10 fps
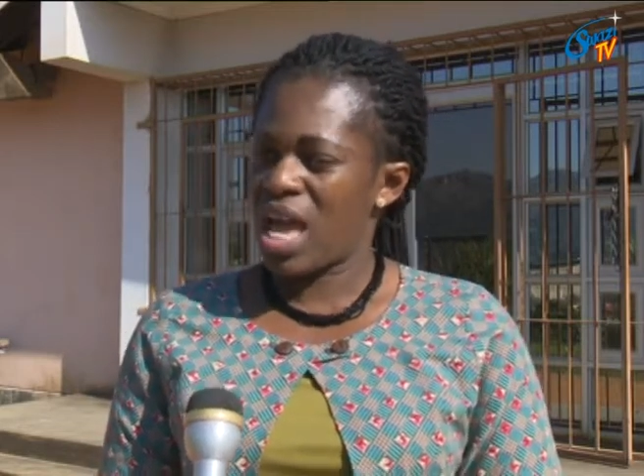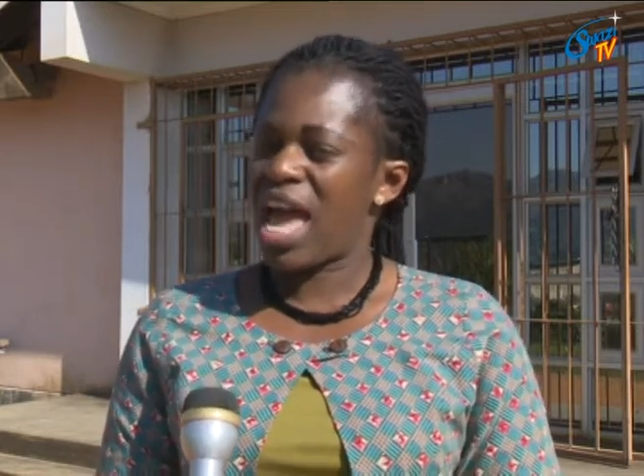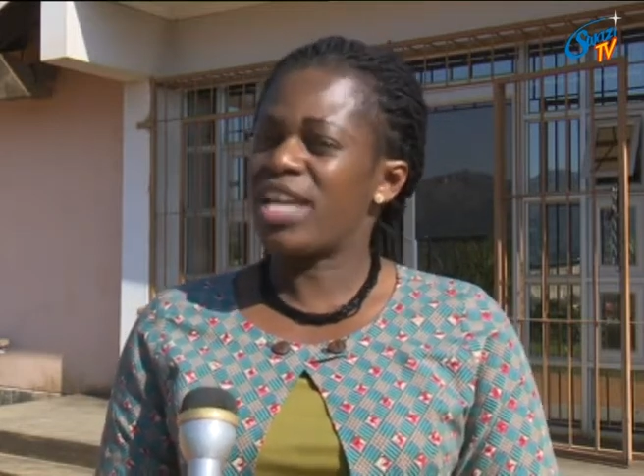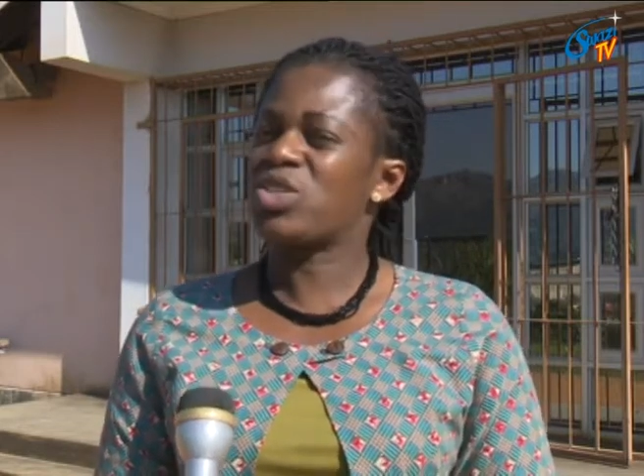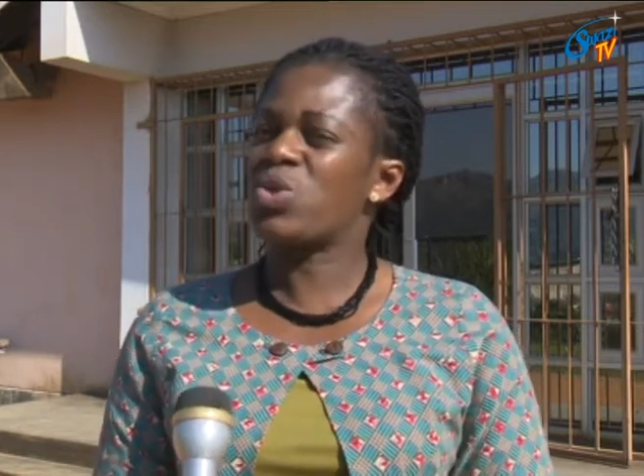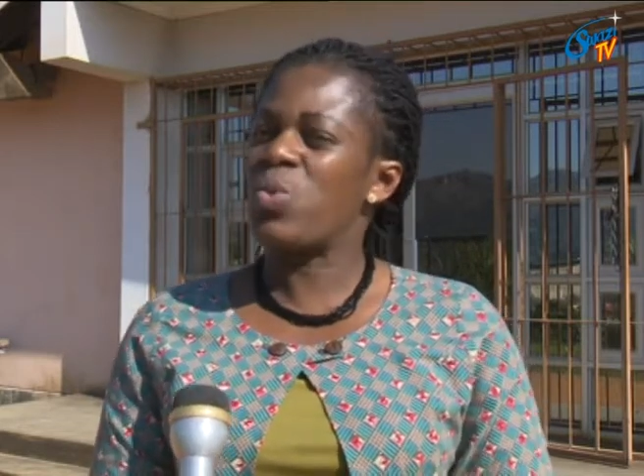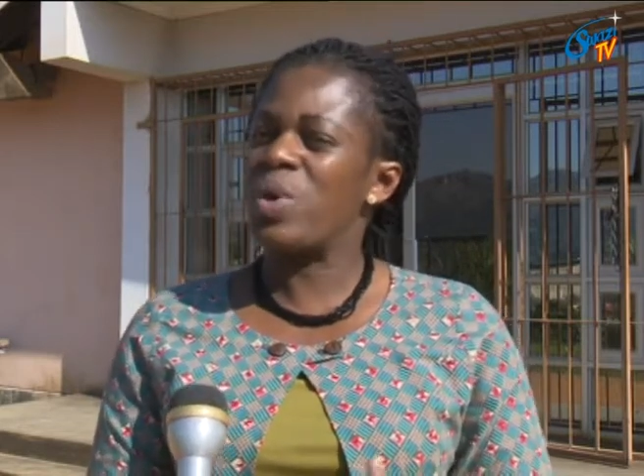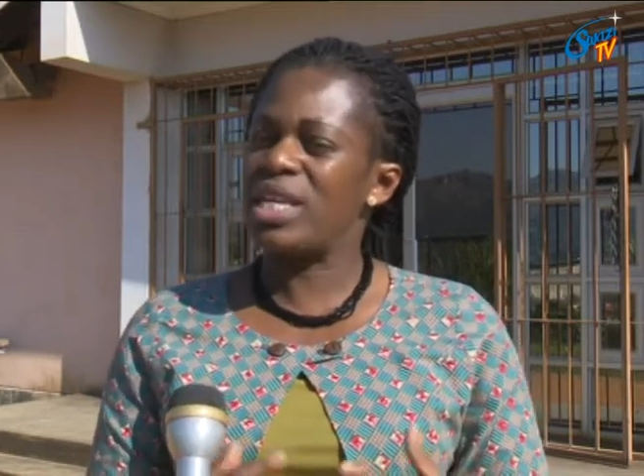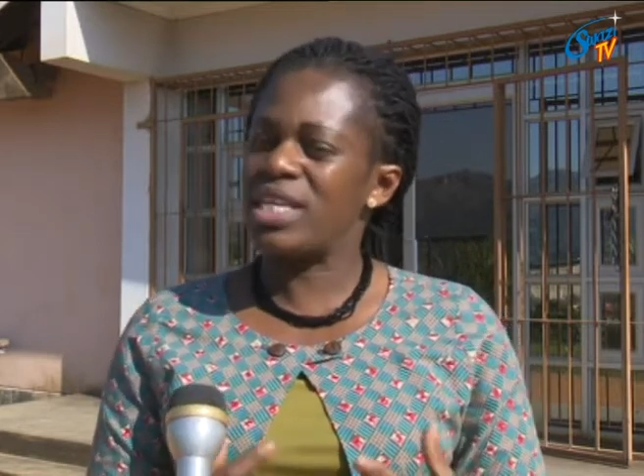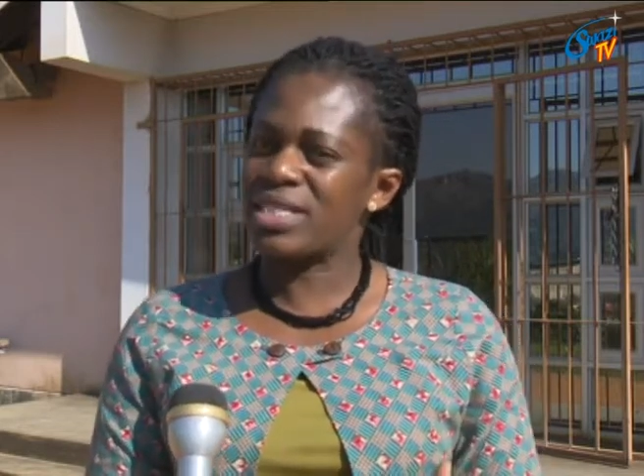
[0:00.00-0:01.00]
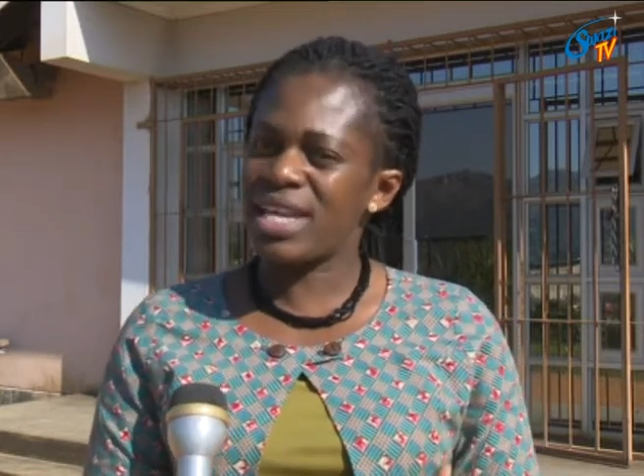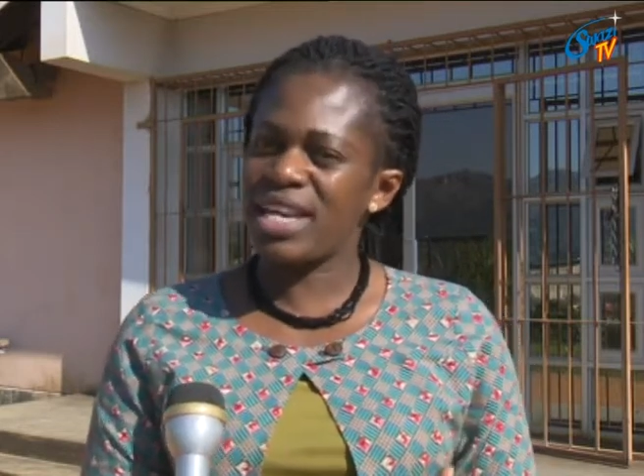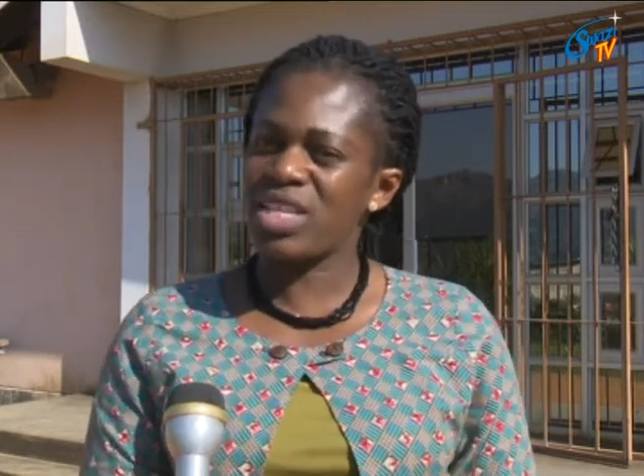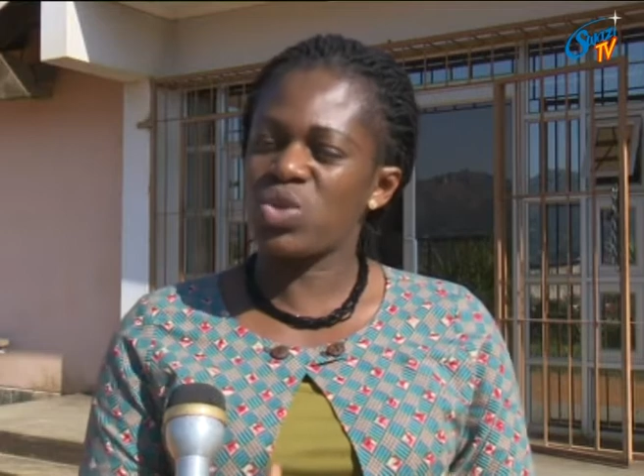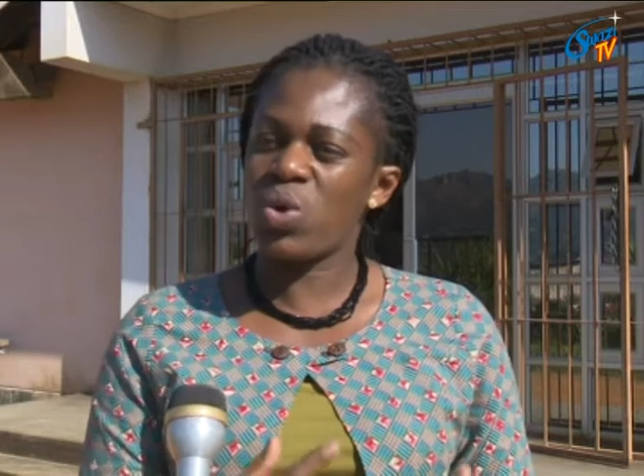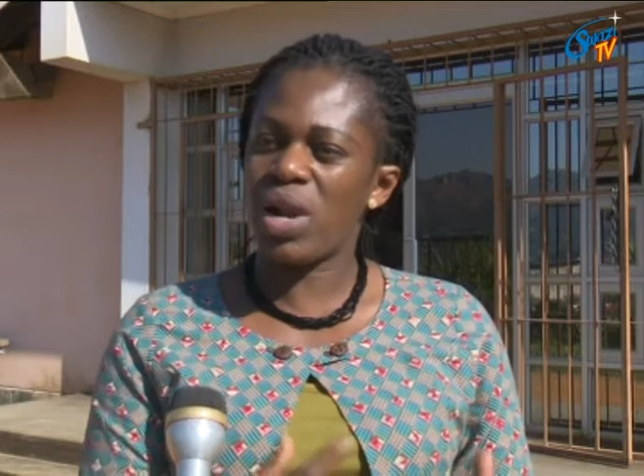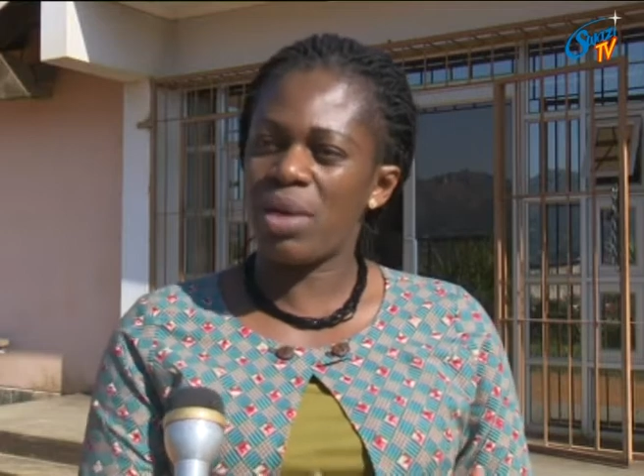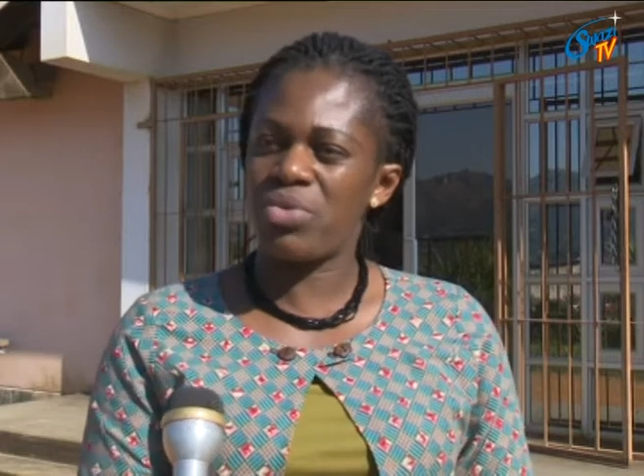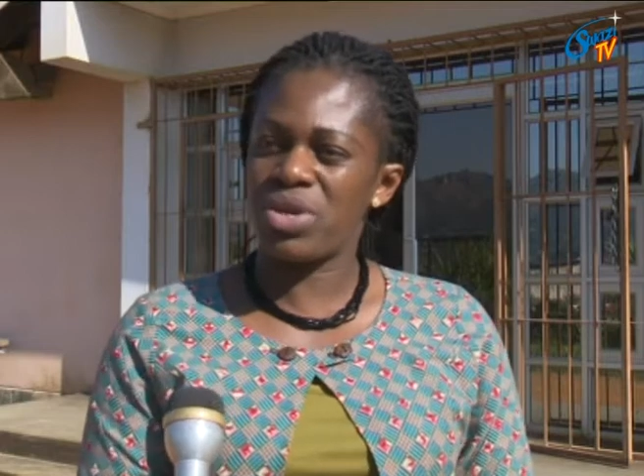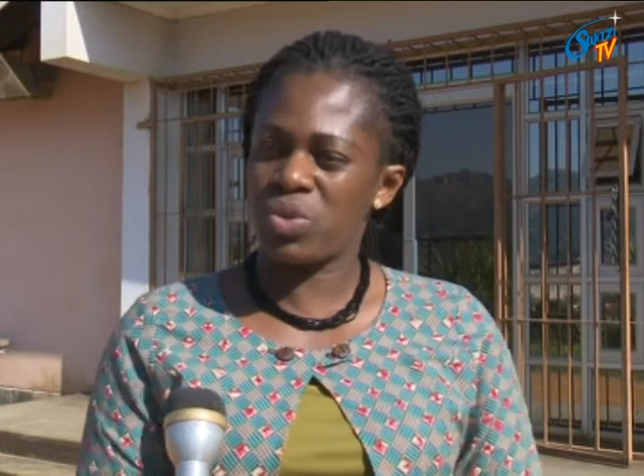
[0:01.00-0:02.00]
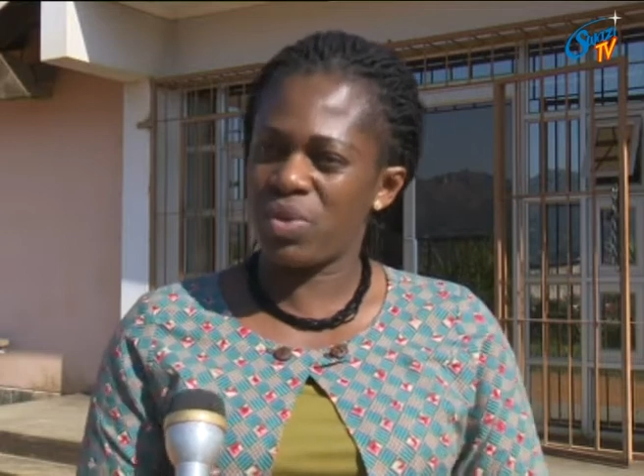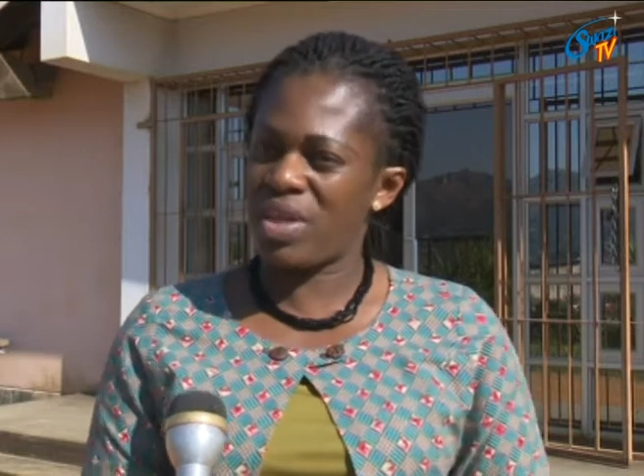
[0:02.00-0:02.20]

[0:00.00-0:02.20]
And so we decided to collaborate with